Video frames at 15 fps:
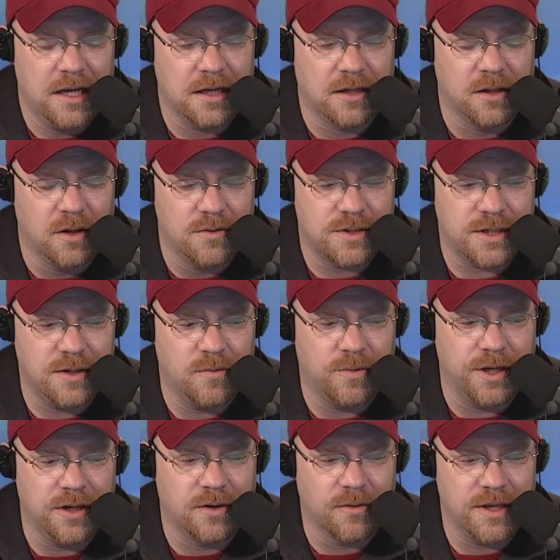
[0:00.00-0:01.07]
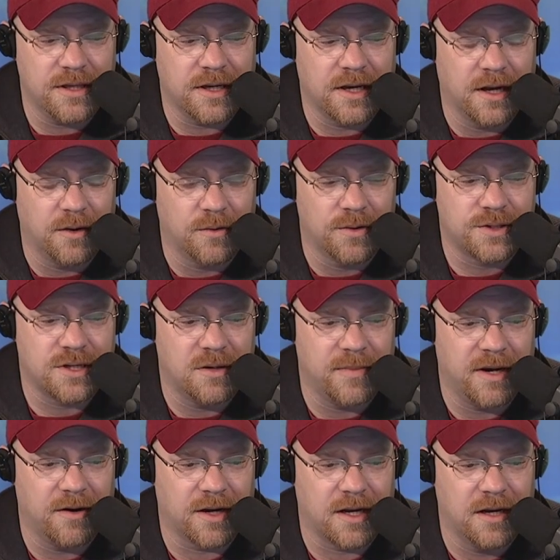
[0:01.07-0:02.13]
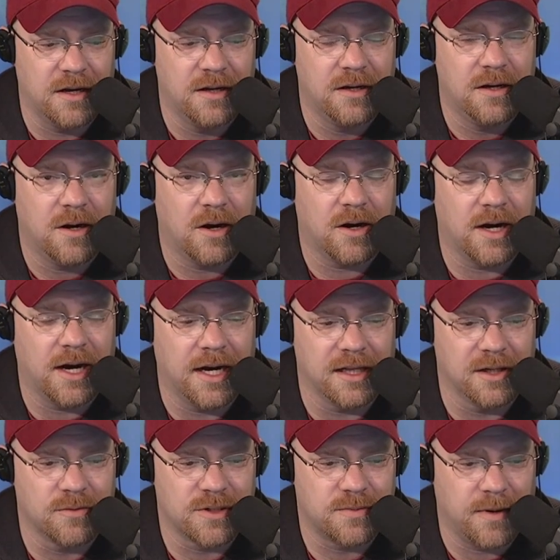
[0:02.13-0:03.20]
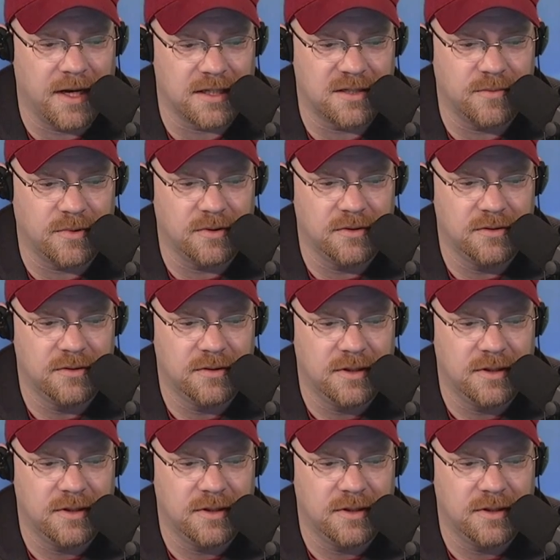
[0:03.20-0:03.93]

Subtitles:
In closing, we agree that gun owners in America are highly responsible.